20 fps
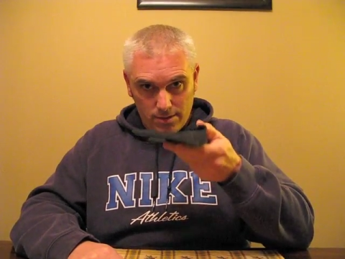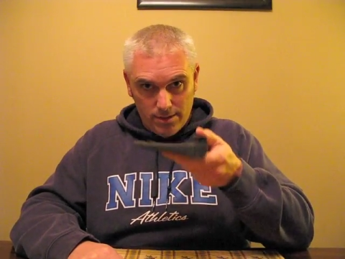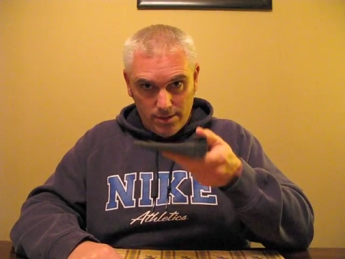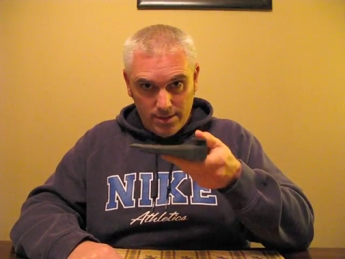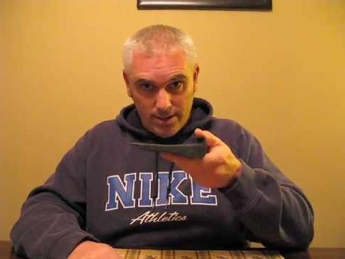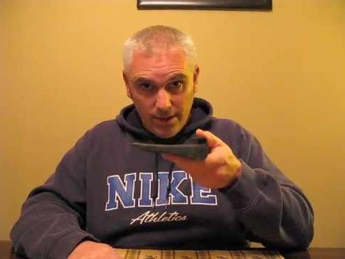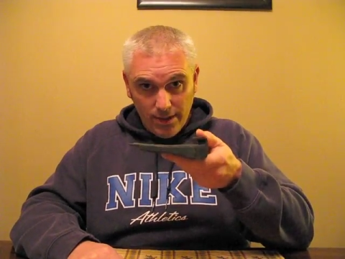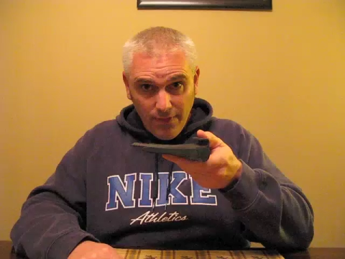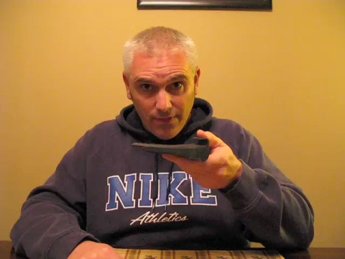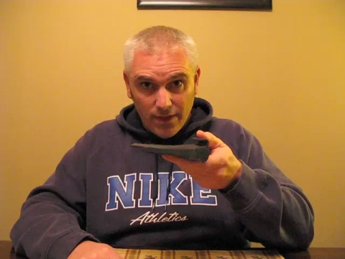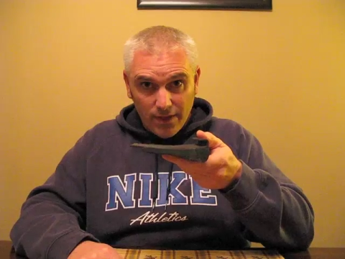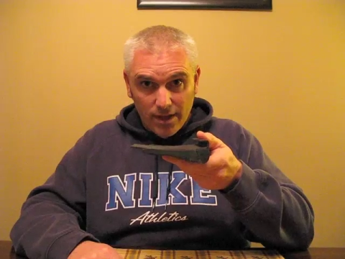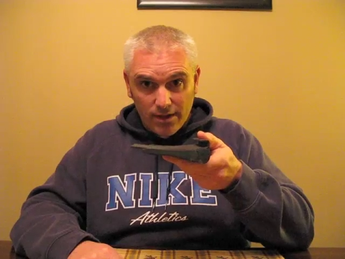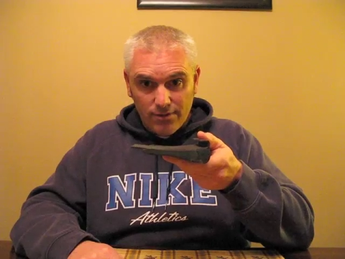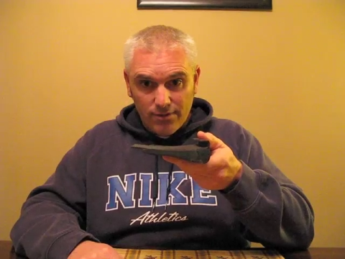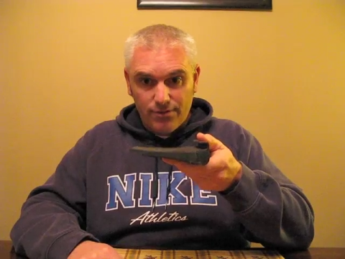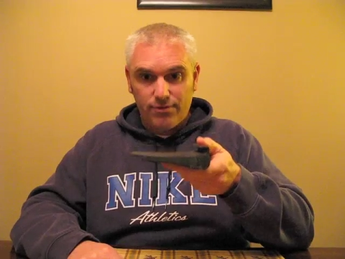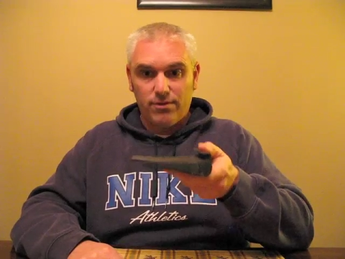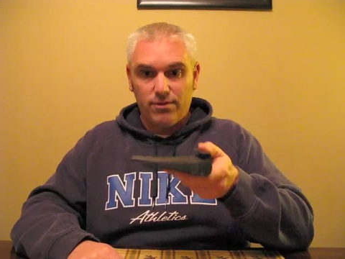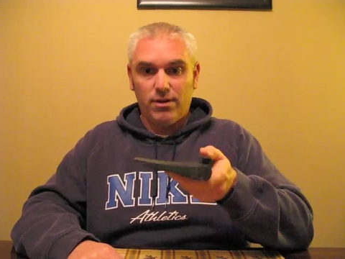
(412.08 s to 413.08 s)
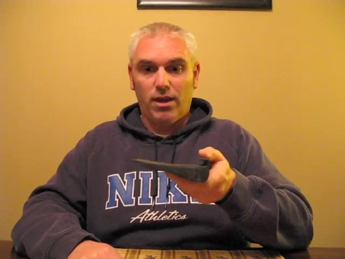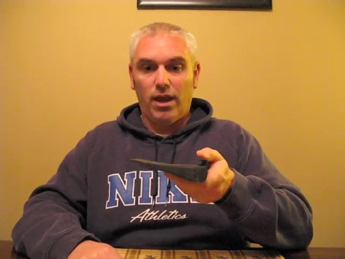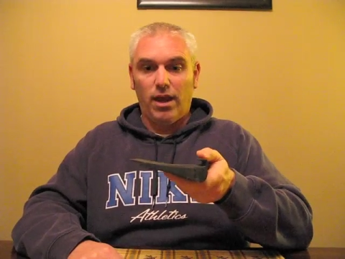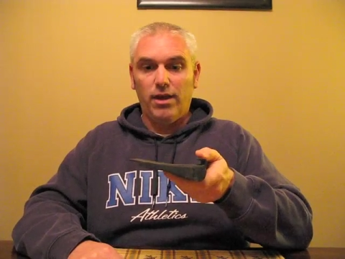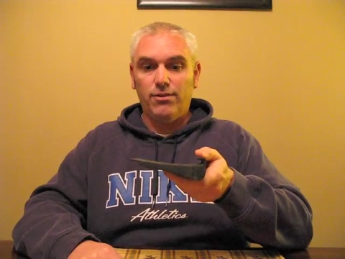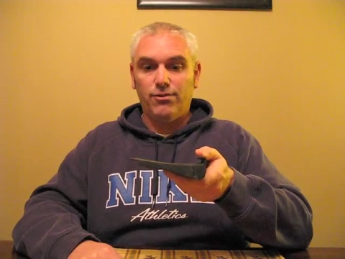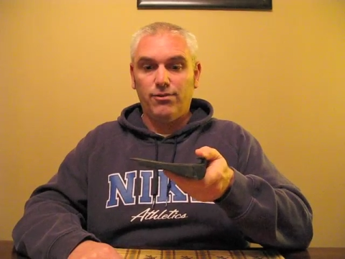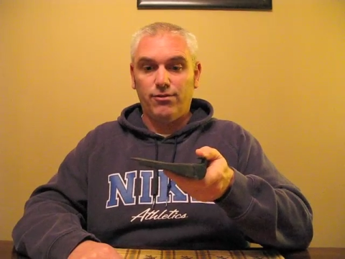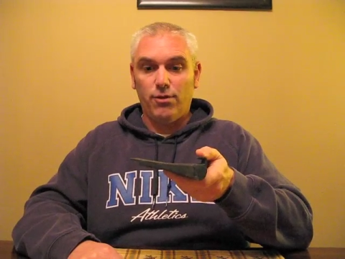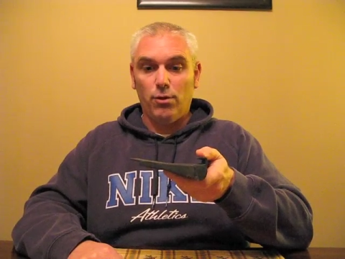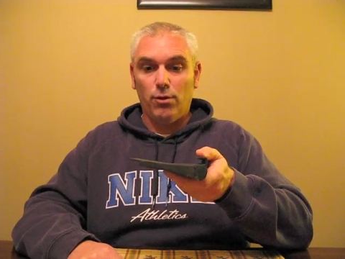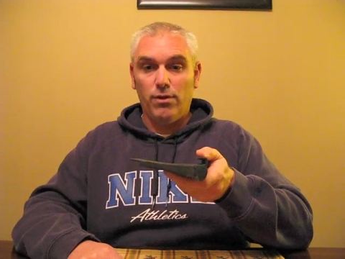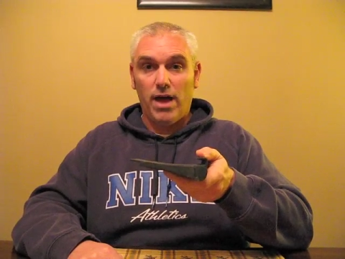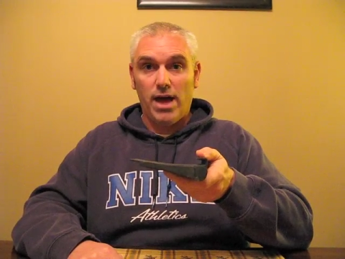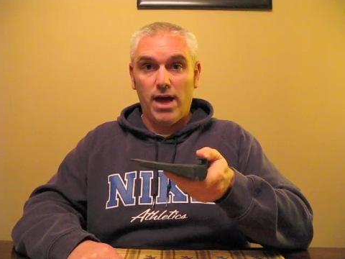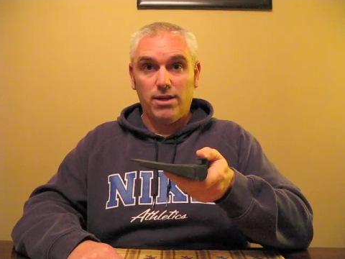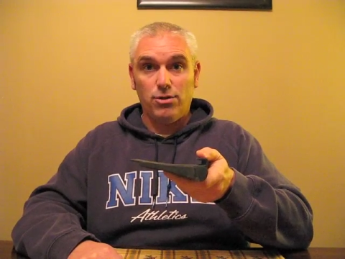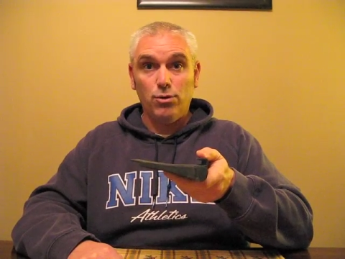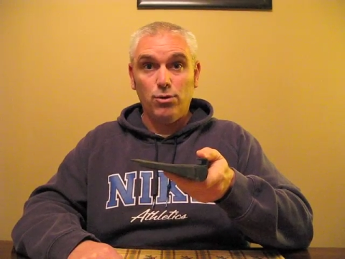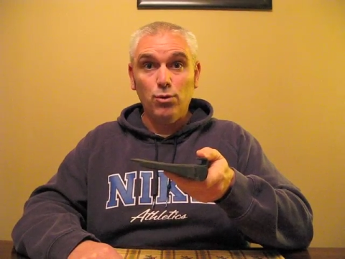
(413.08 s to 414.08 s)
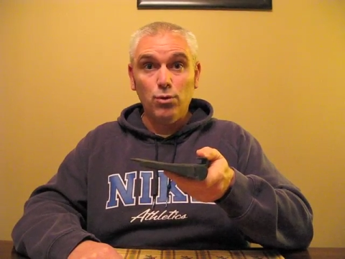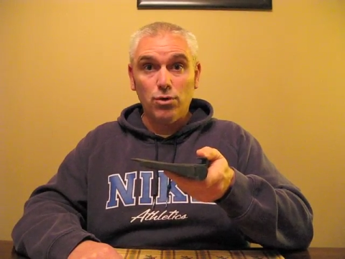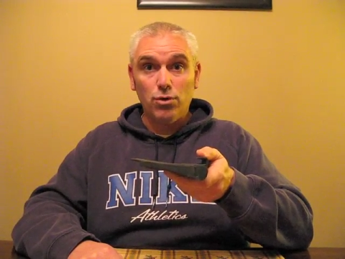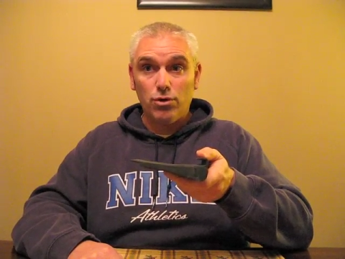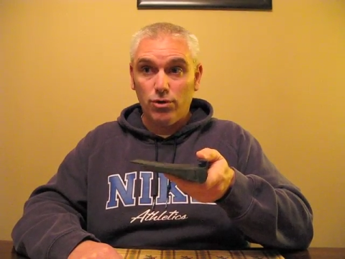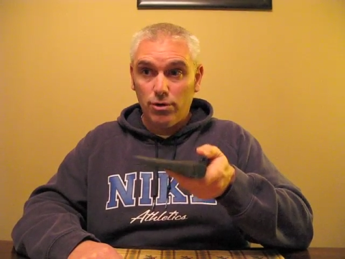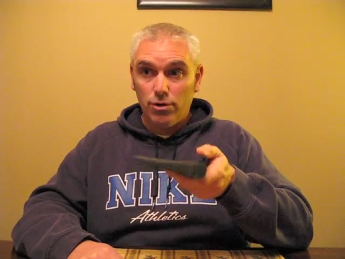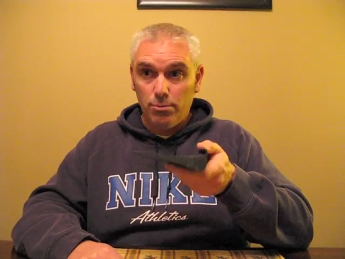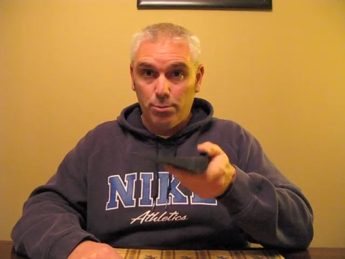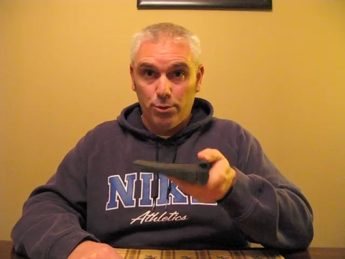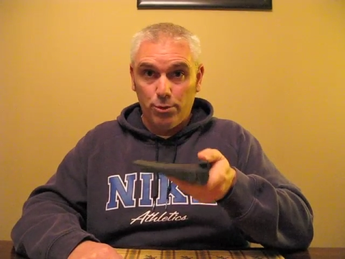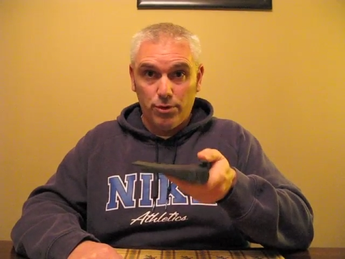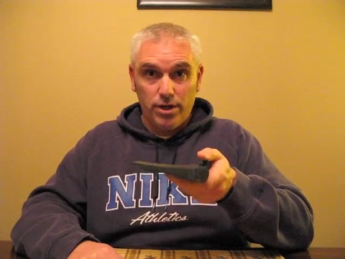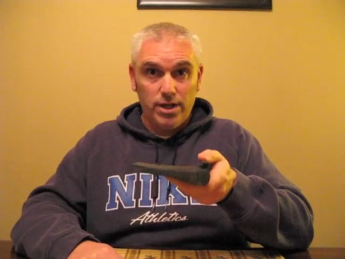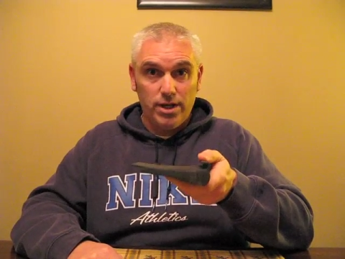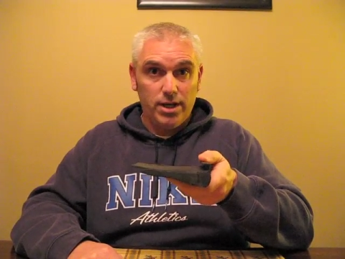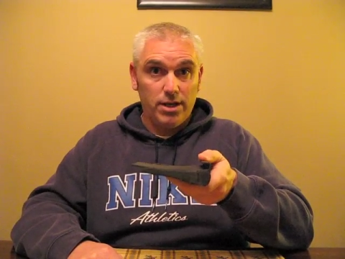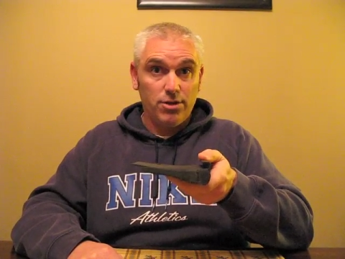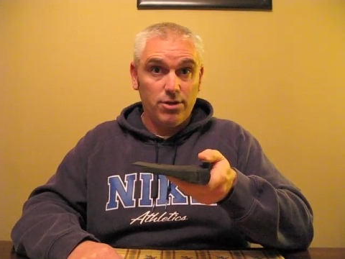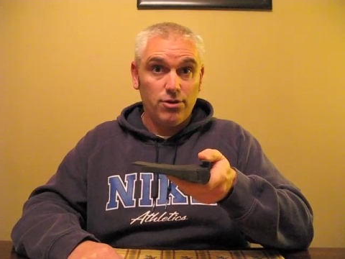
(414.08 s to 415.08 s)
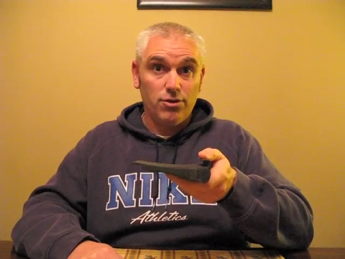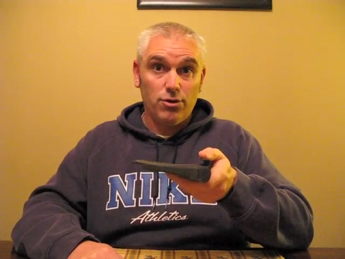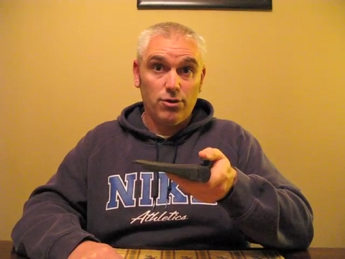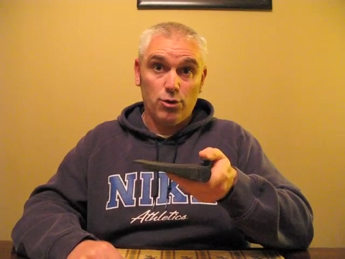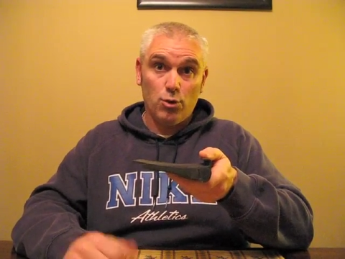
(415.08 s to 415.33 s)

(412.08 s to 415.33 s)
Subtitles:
did this is so that you could put it in